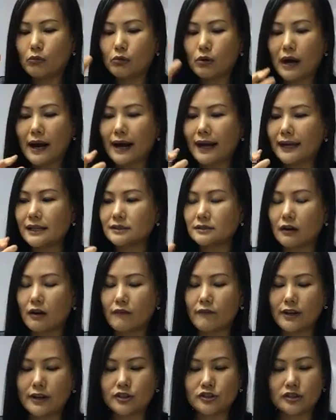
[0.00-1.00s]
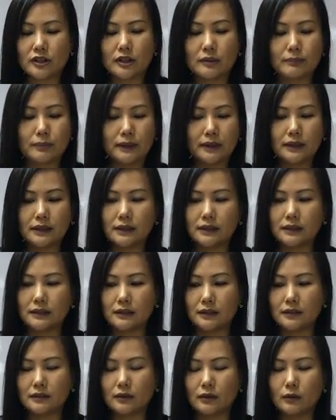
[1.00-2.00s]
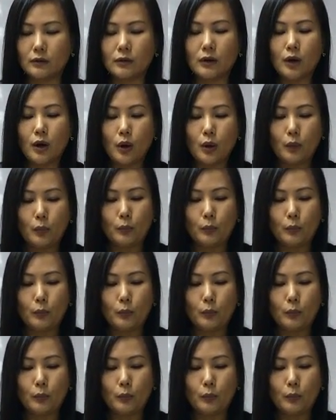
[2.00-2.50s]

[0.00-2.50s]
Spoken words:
rice or vegetable,